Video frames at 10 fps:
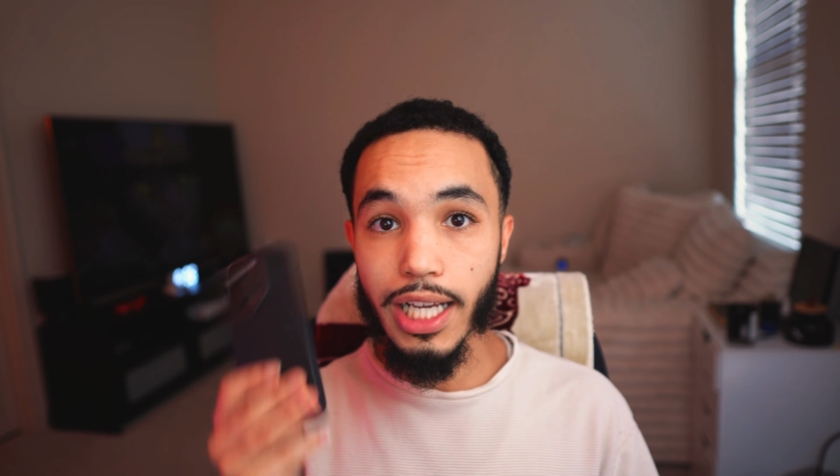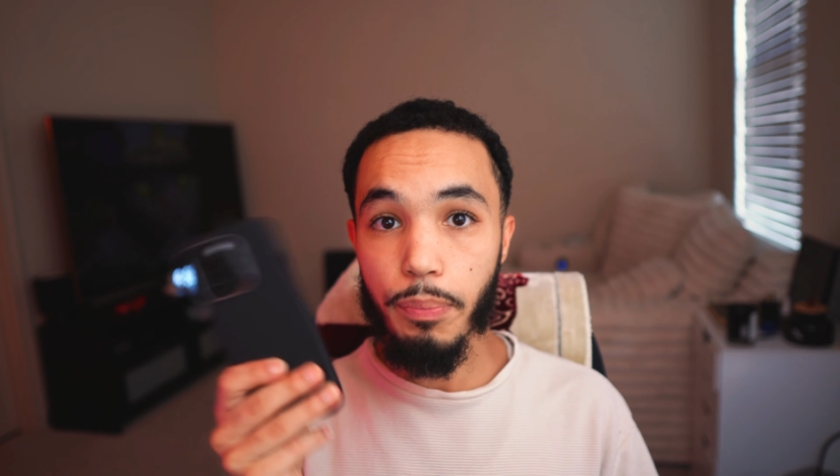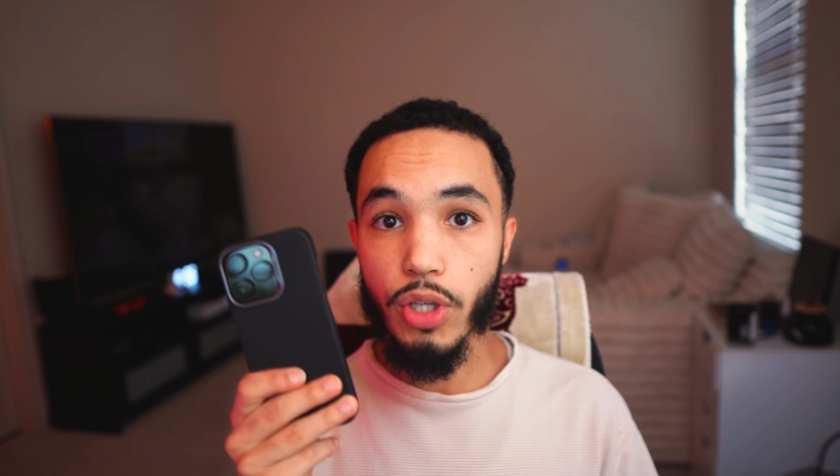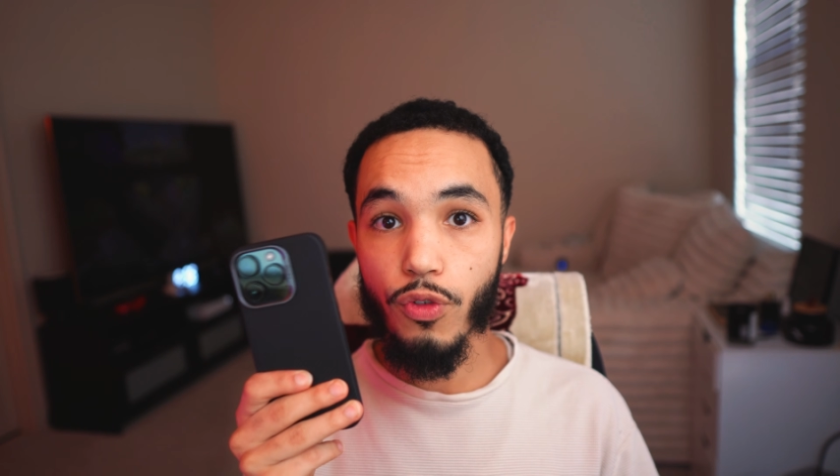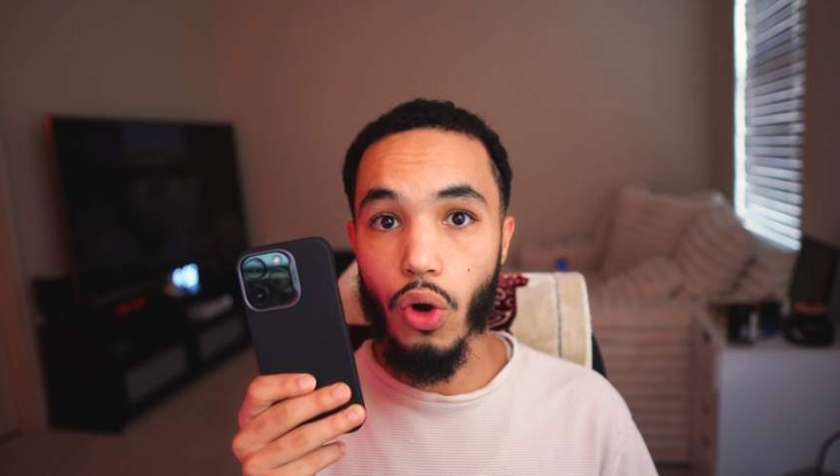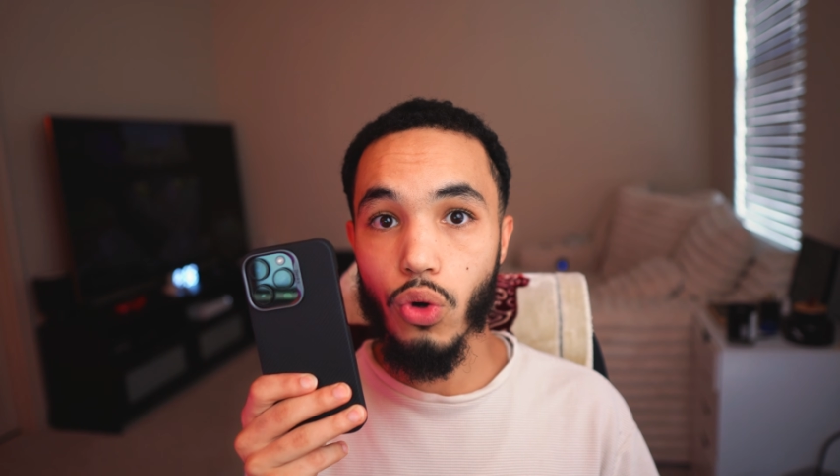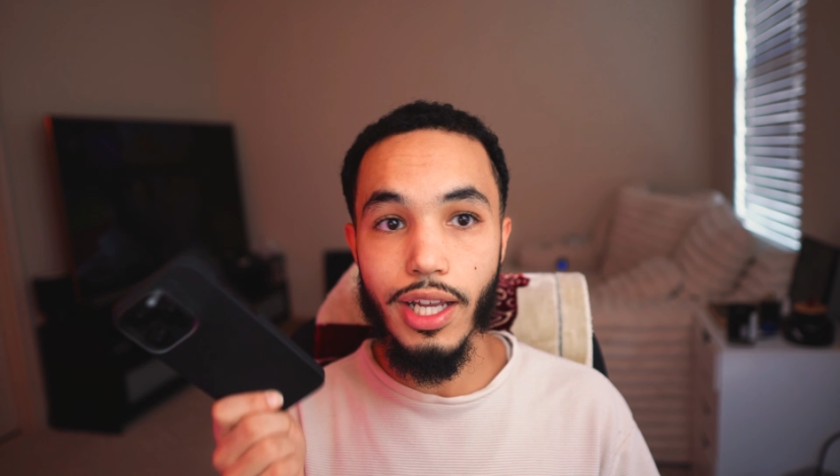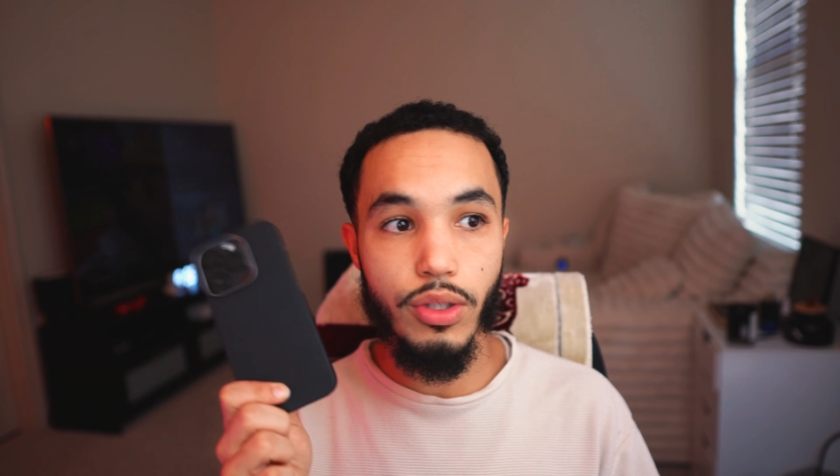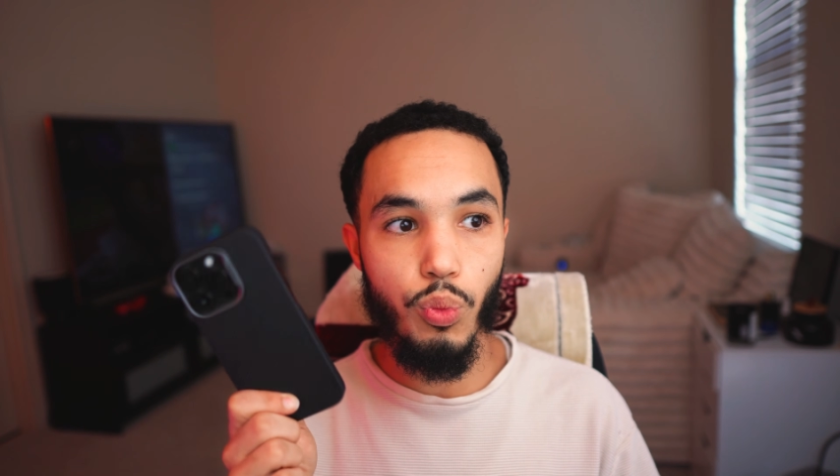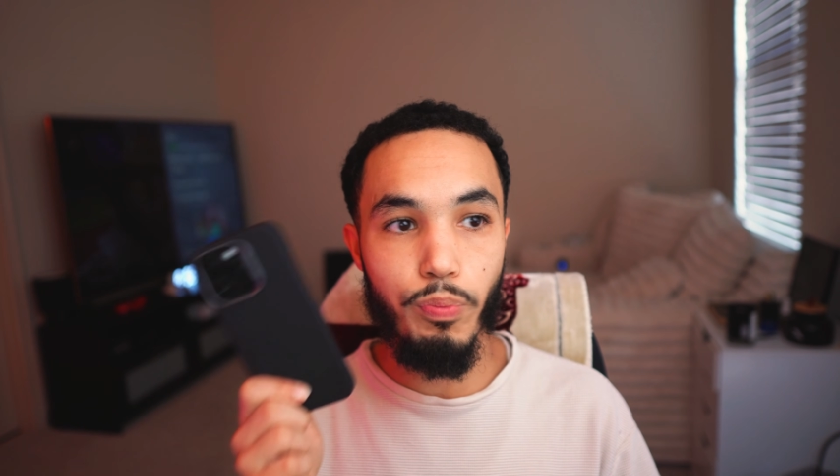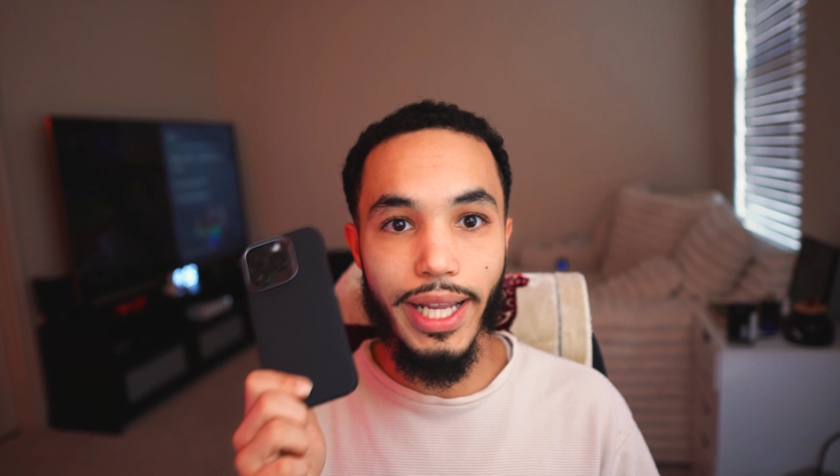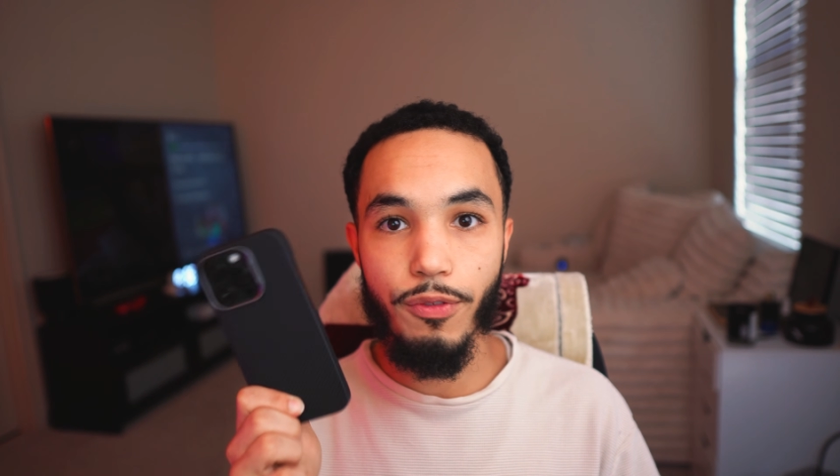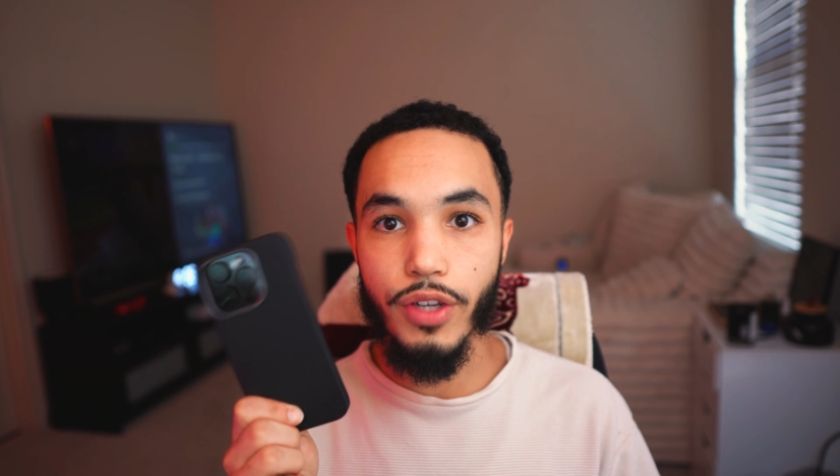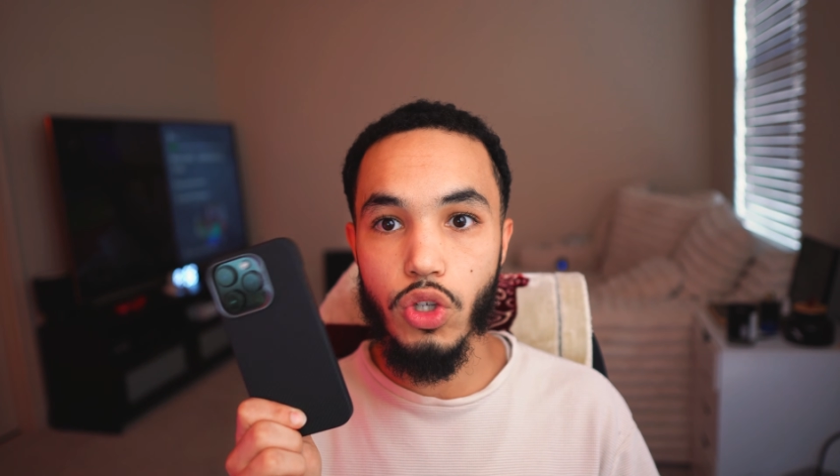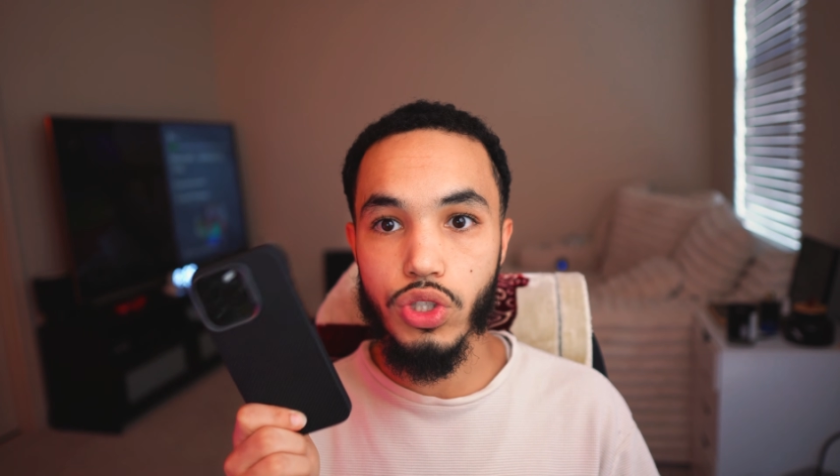up your phone and make a video